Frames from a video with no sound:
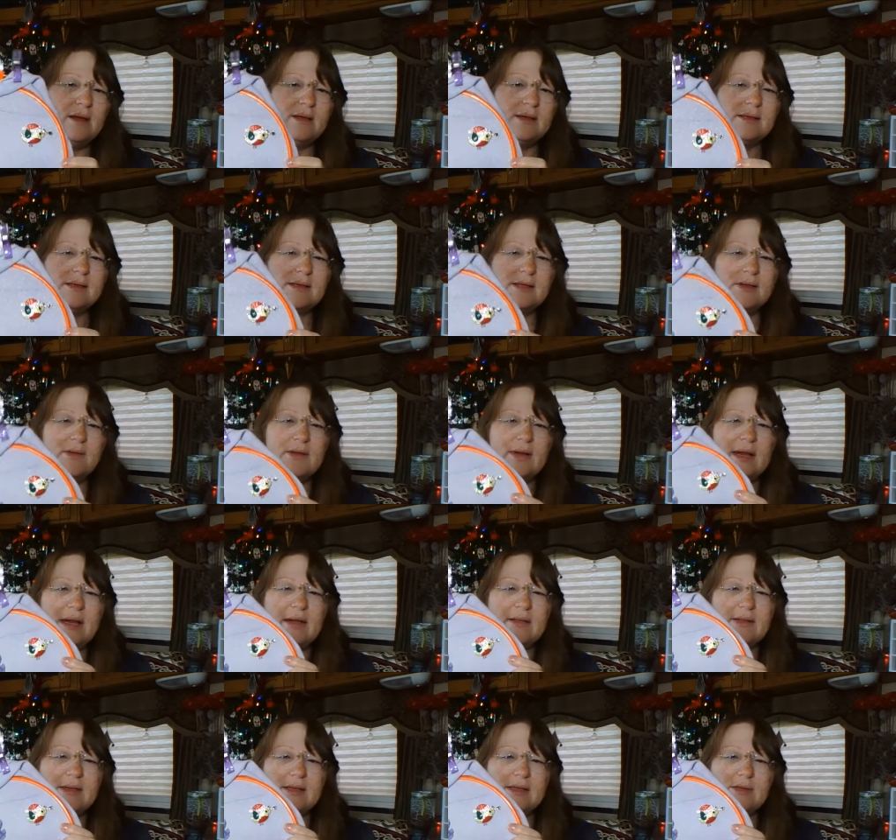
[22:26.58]
So yeah,
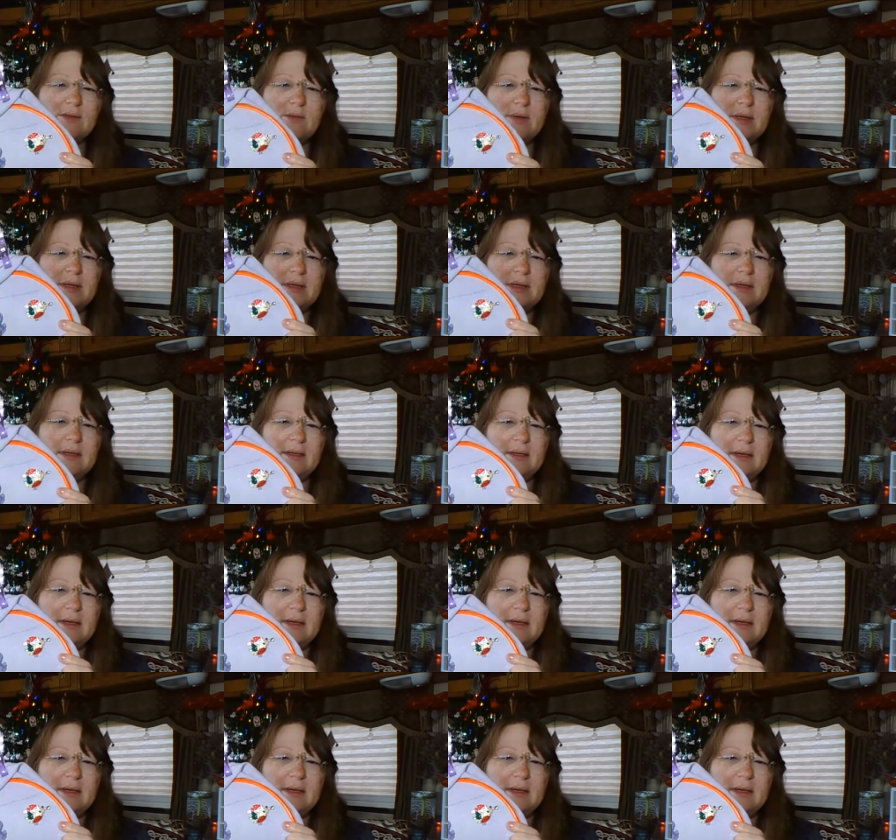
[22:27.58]
this one.